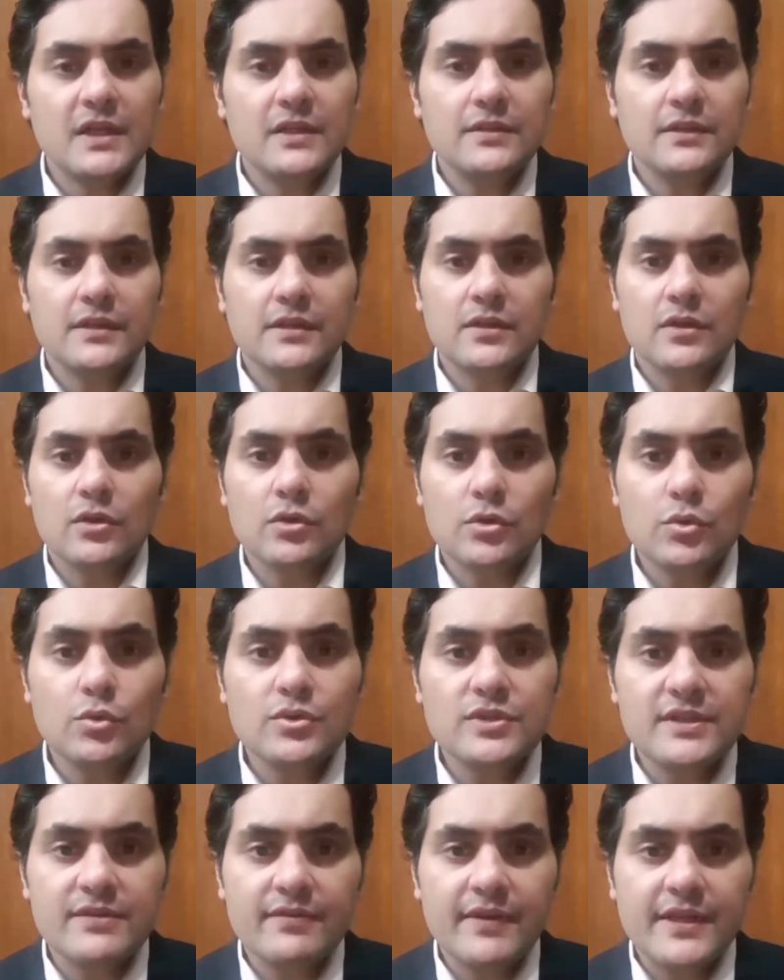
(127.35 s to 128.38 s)
the
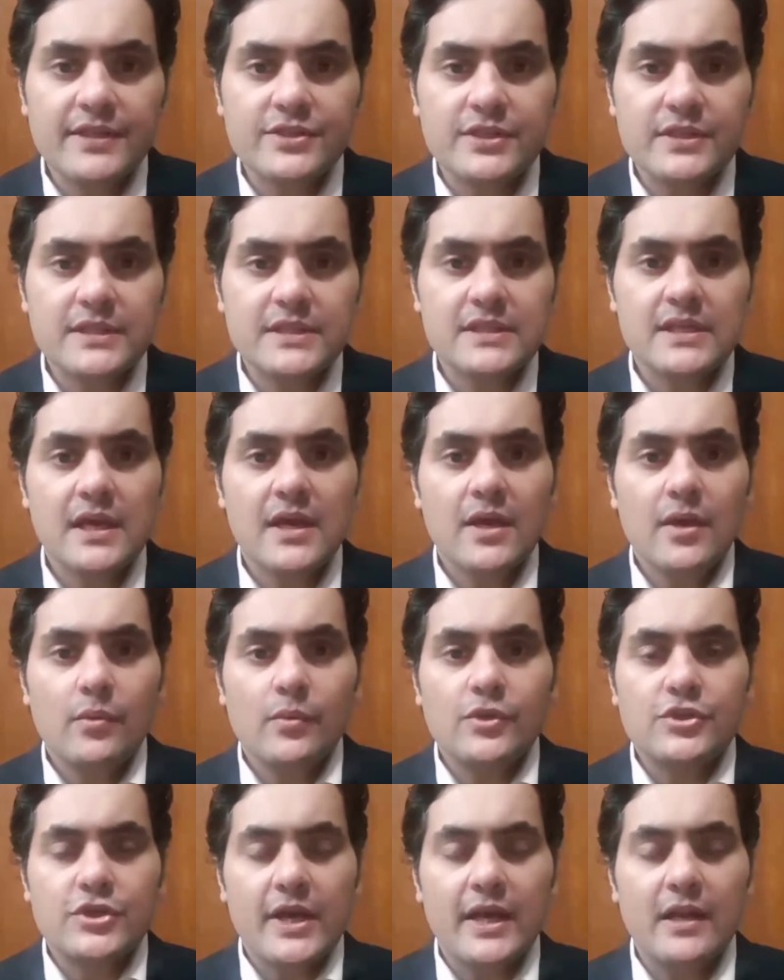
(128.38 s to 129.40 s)
occlusive agents
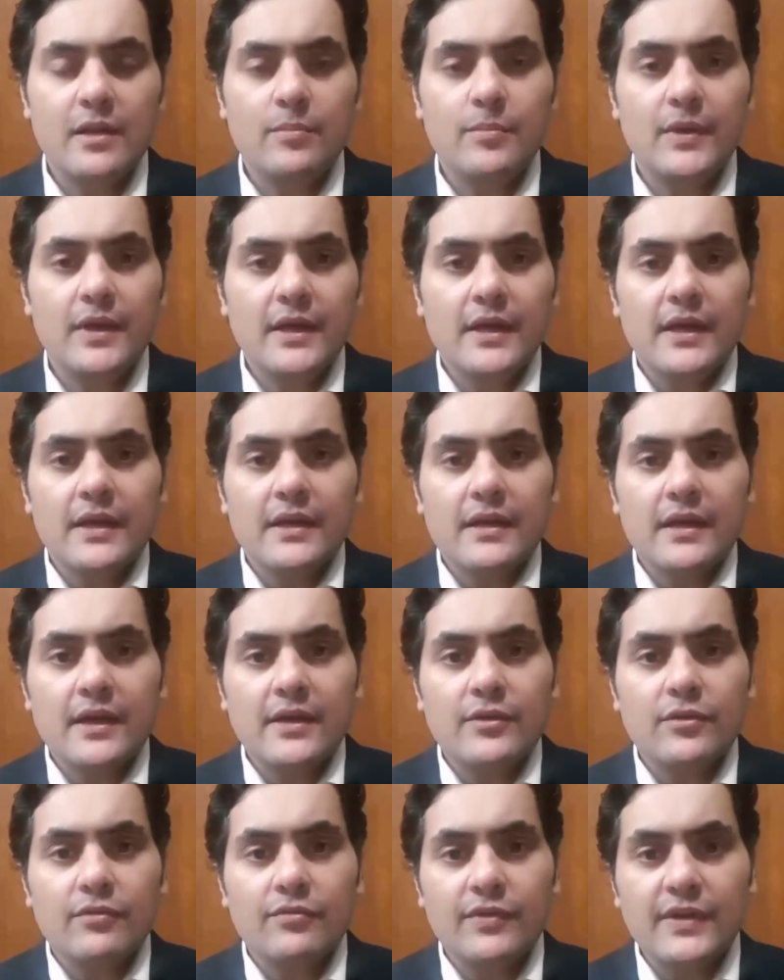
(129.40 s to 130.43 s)
which help in
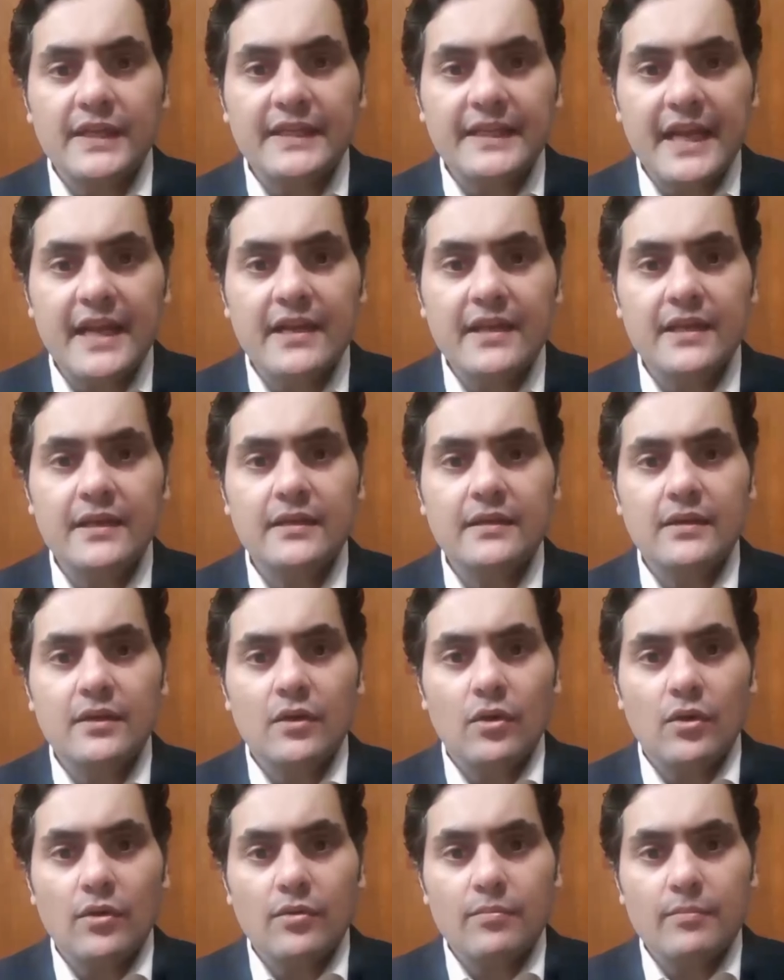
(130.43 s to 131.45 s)
kind of retaining
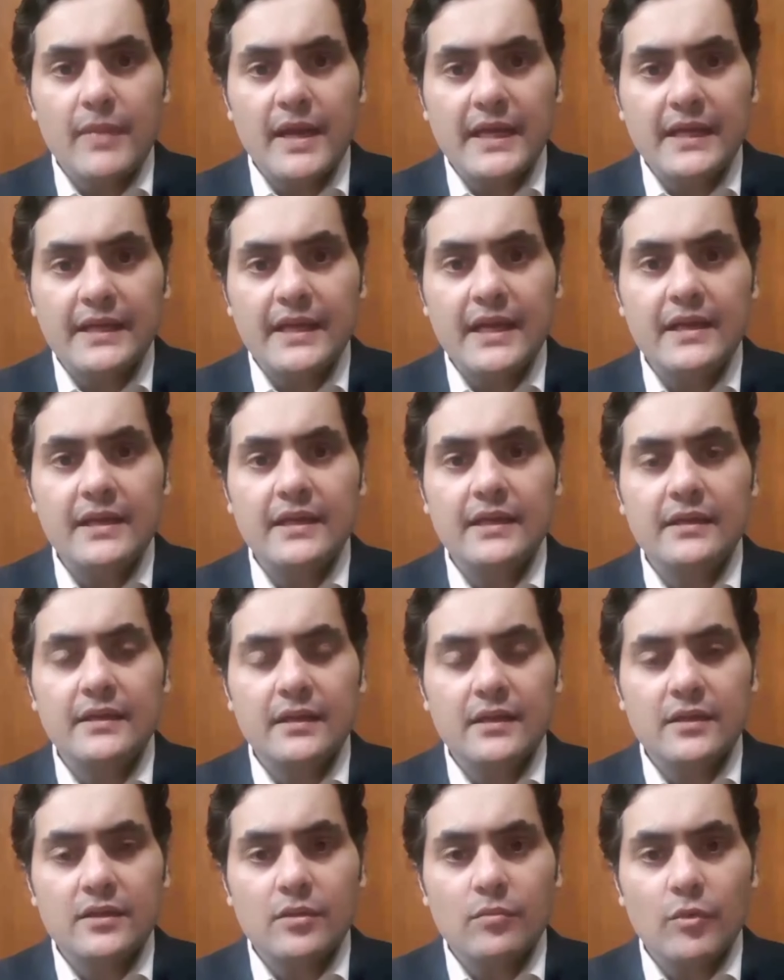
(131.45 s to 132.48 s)
or maintaining
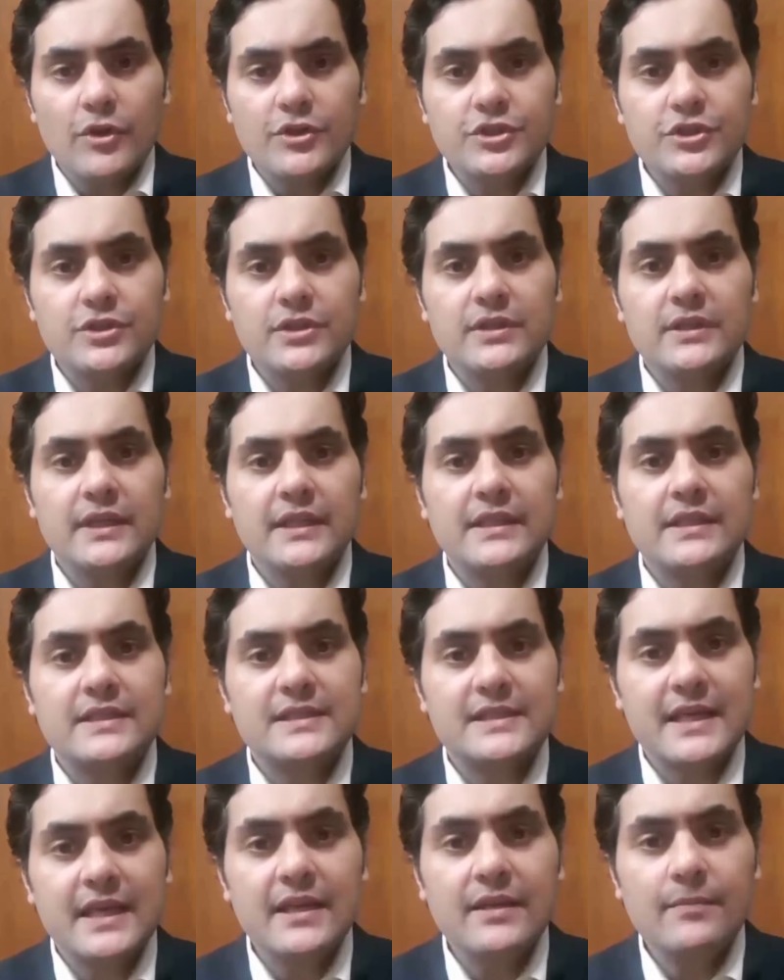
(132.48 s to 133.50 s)
the moisture in the
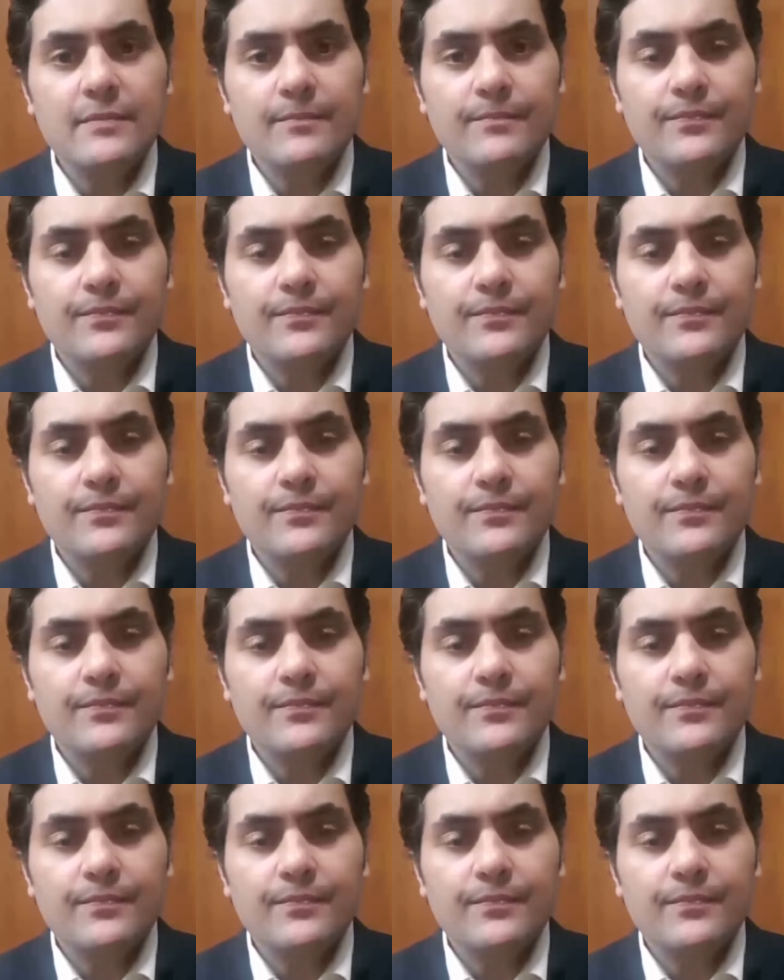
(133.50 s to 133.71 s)
skin,